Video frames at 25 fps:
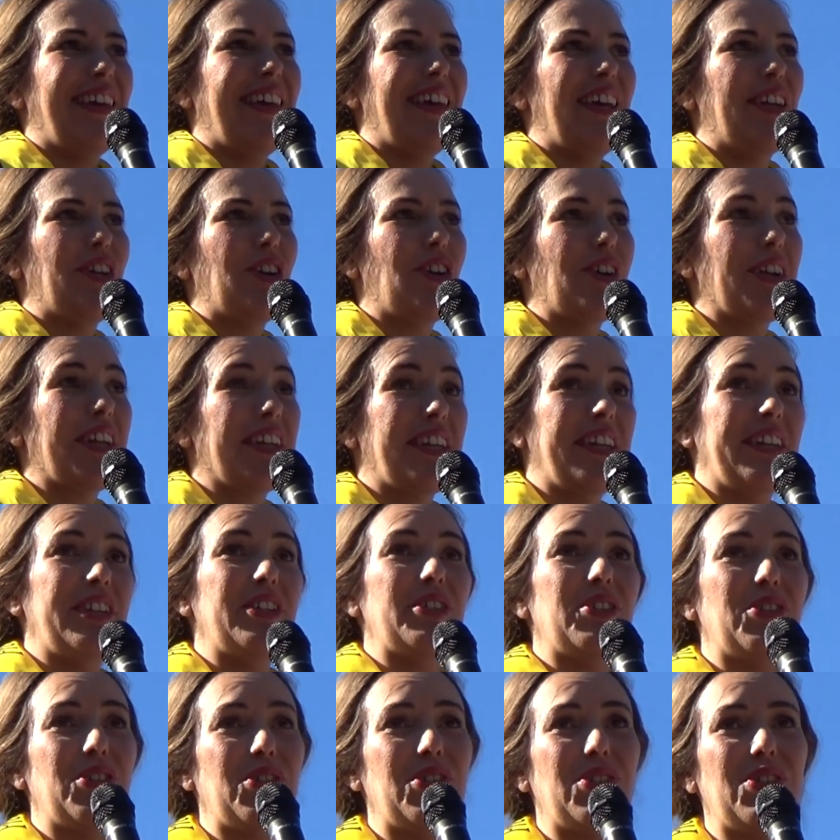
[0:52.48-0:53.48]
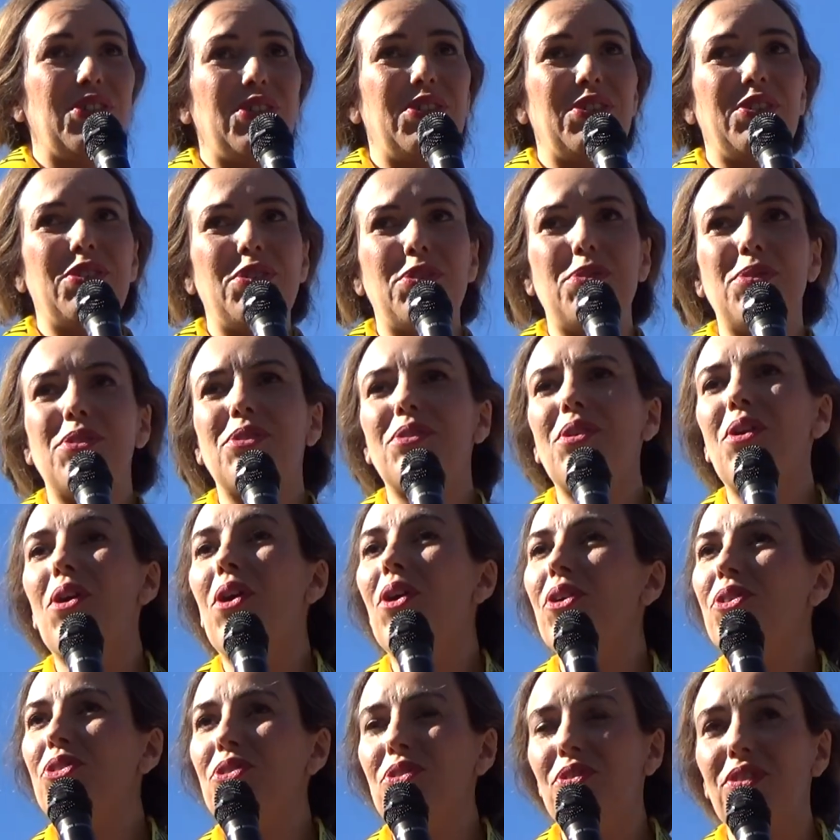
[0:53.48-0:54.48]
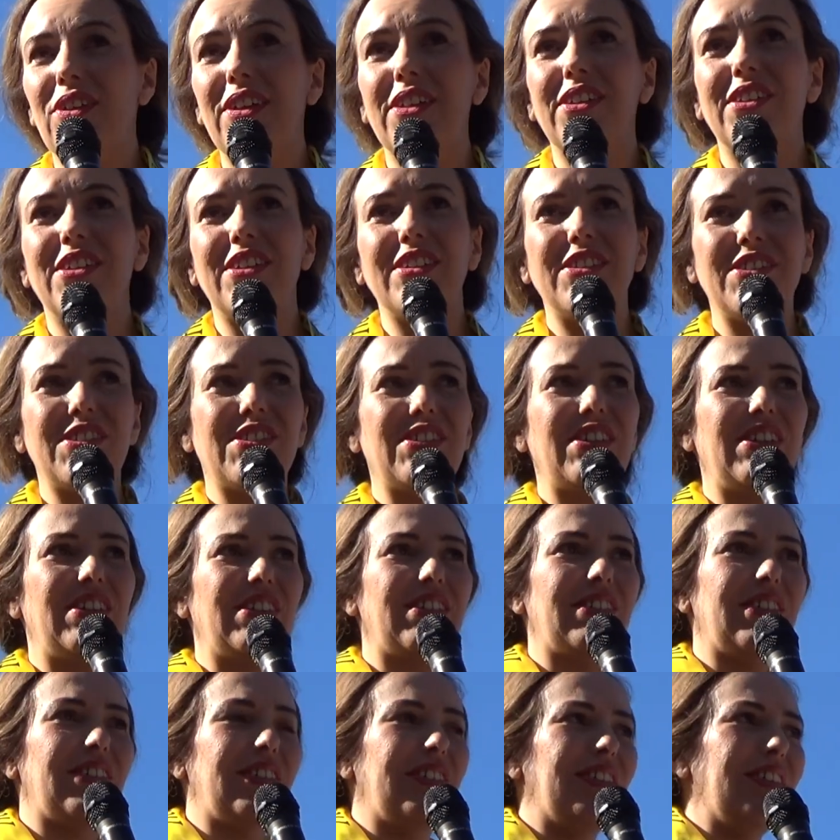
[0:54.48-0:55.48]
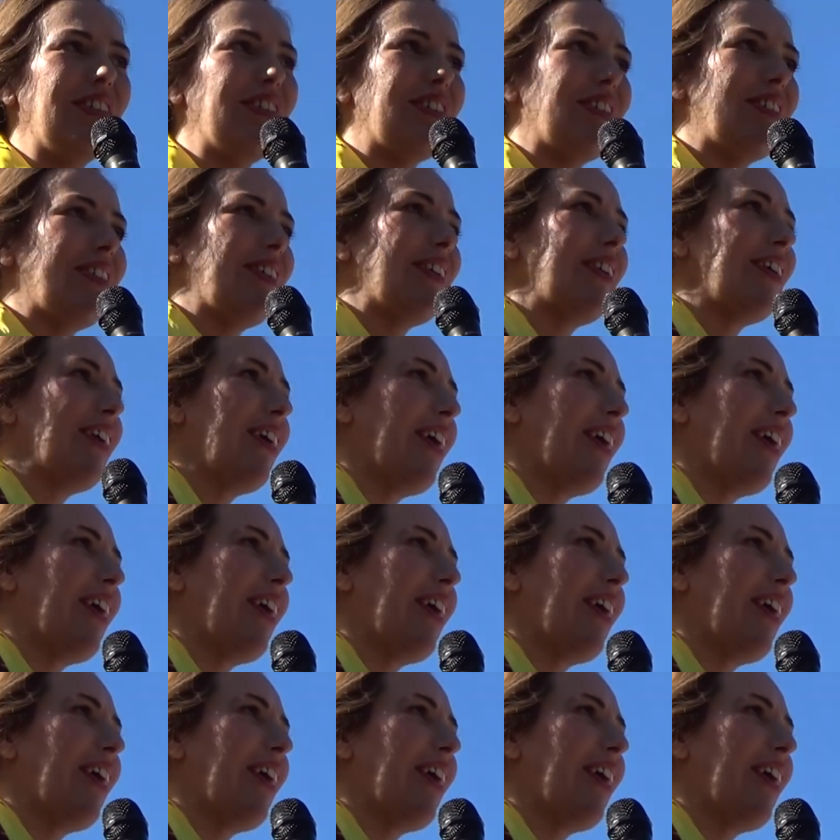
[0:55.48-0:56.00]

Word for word: And our kids, who are Australian citizens,